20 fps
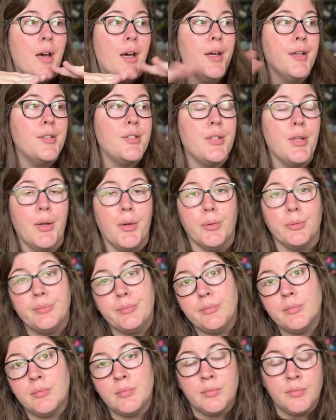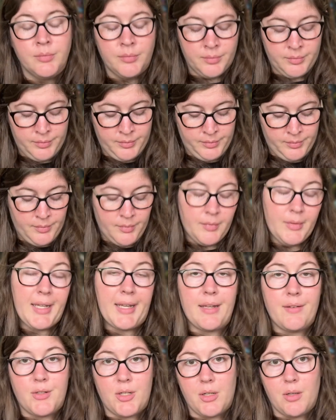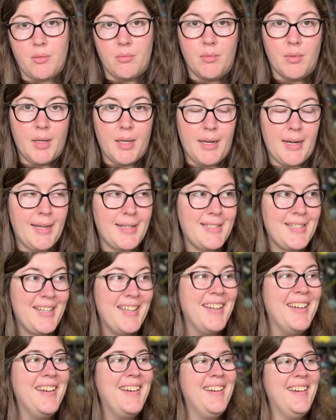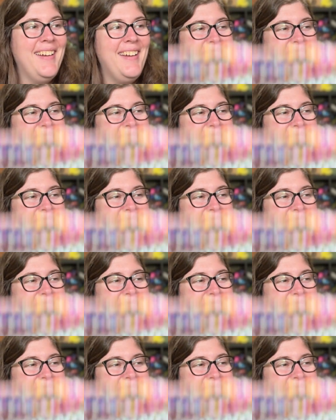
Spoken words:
So that gives you an idea